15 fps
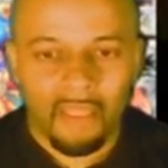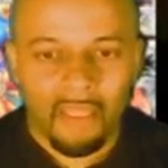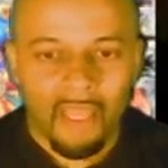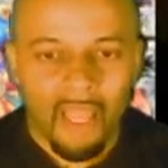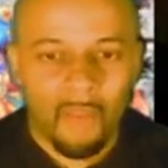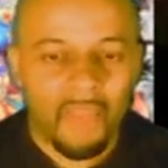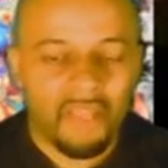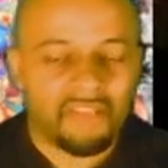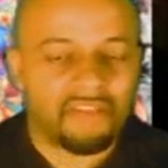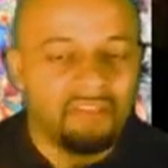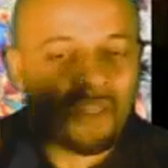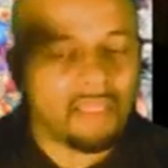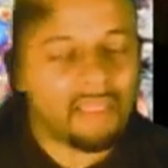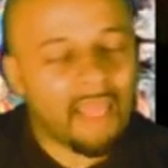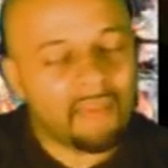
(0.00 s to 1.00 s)
I mentioned
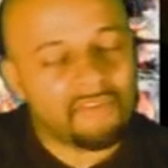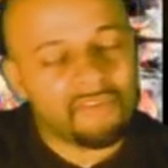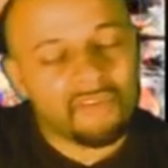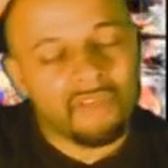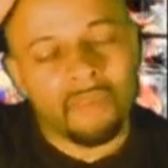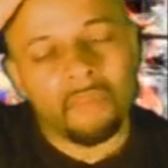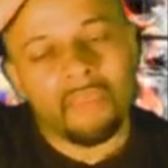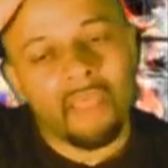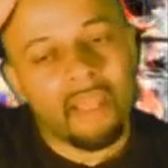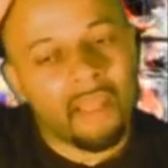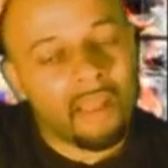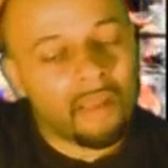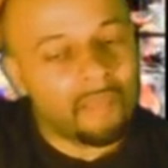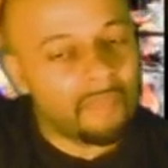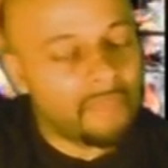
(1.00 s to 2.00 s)
in the live stream that
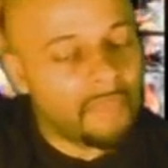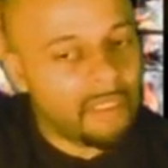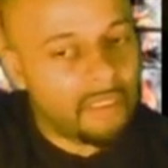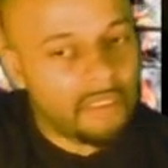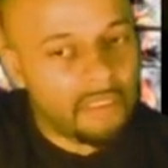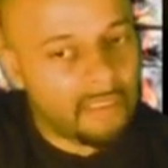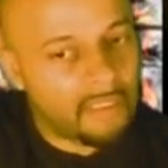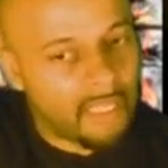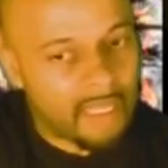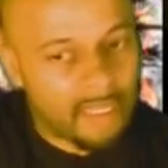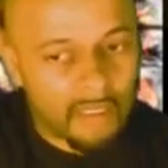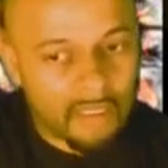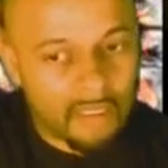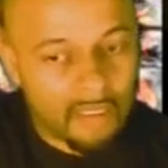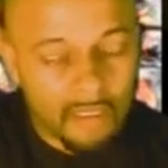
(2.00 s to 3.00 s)
um
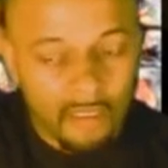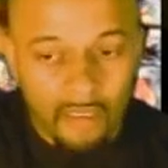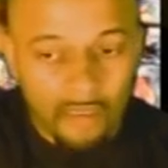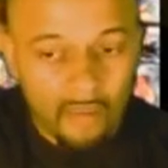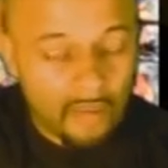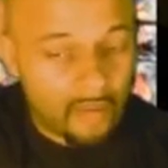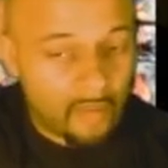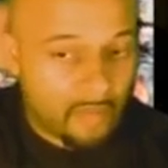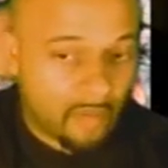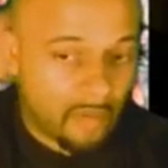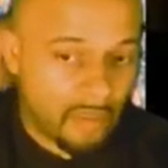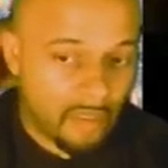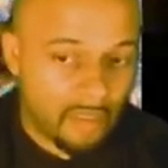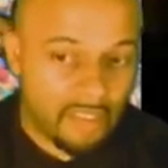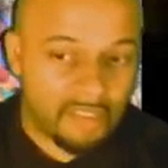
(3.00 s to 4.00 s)
that
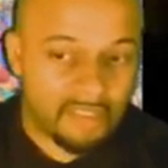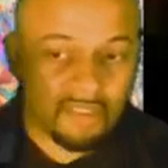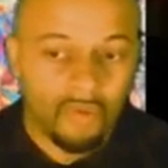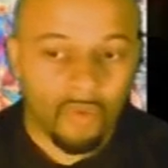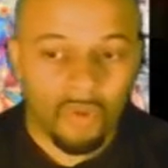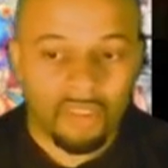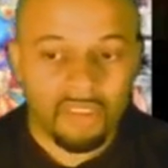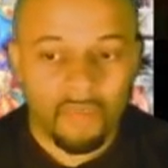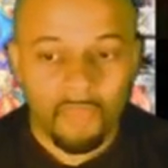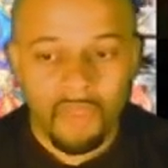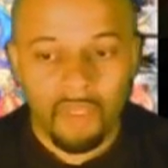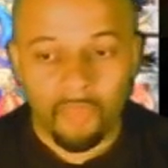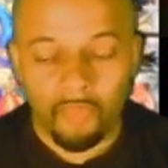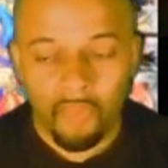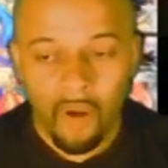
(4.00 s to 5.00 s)
this is going to
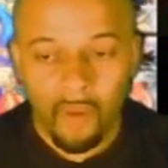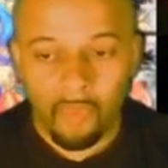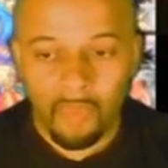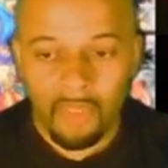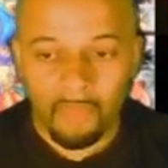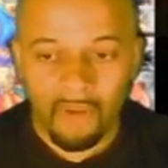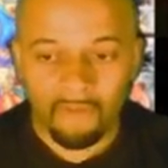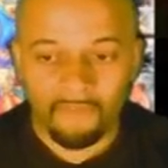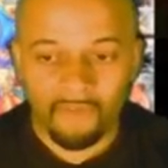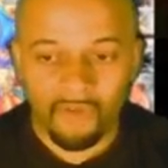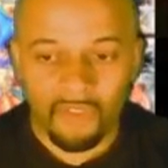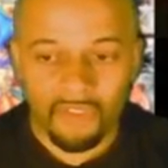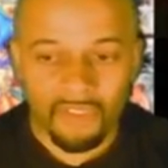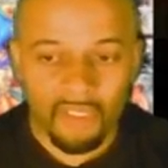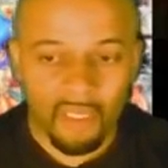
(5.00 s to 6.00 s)
be probably my
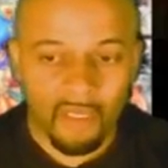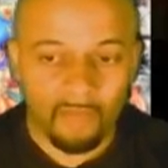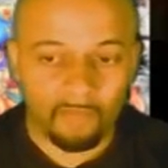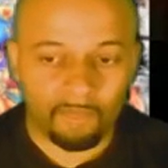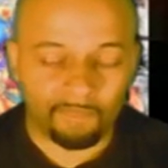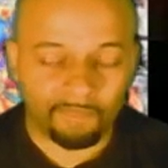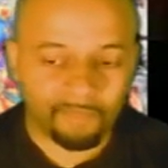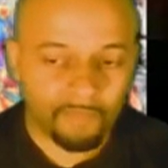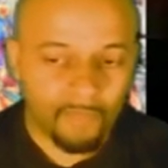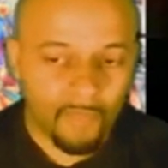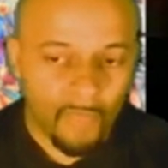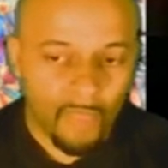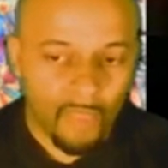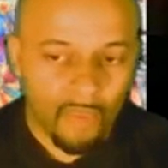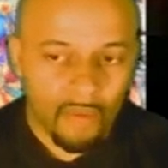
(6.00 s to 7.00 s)
first um
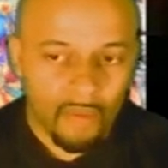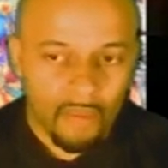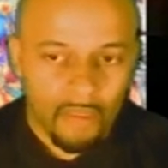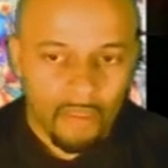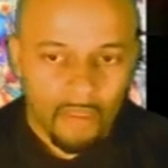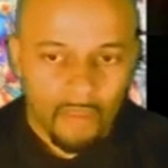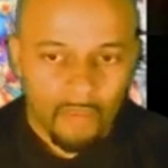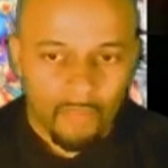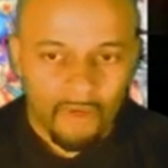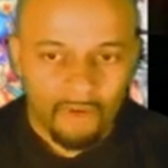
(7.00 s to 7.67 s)
my